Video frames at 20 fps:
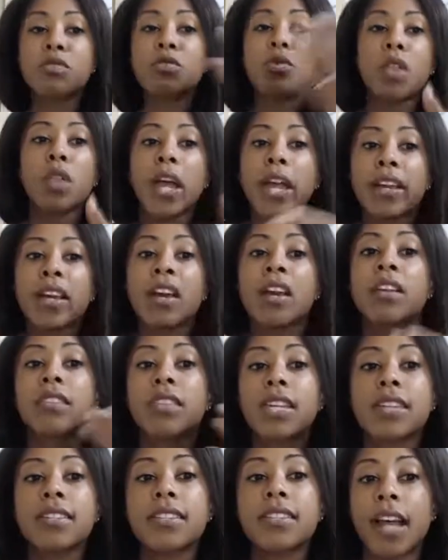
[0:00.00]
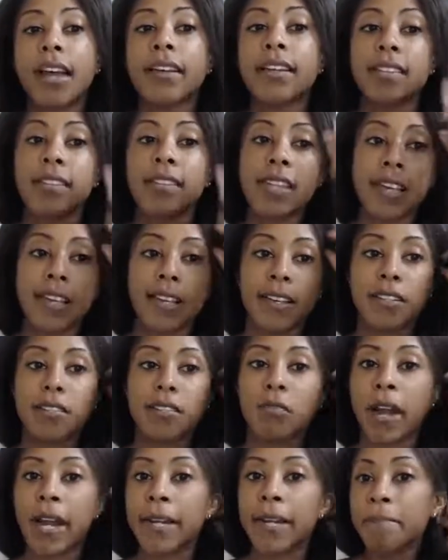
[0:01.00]
So like these kind of things,
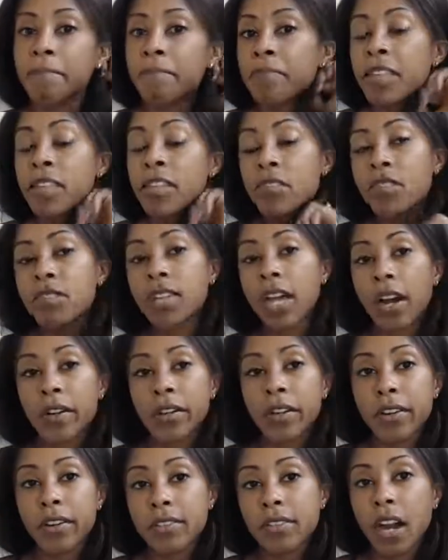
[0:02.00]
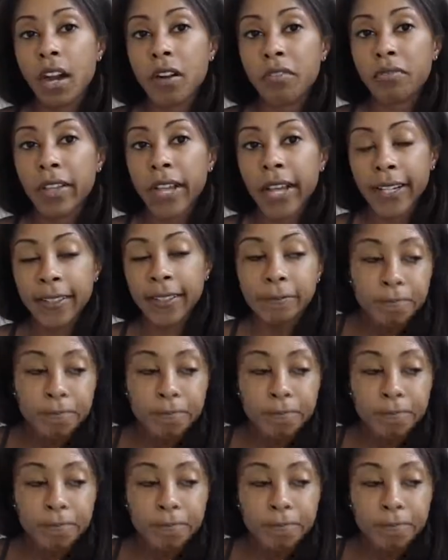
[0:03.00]
right? So tell yourself, like,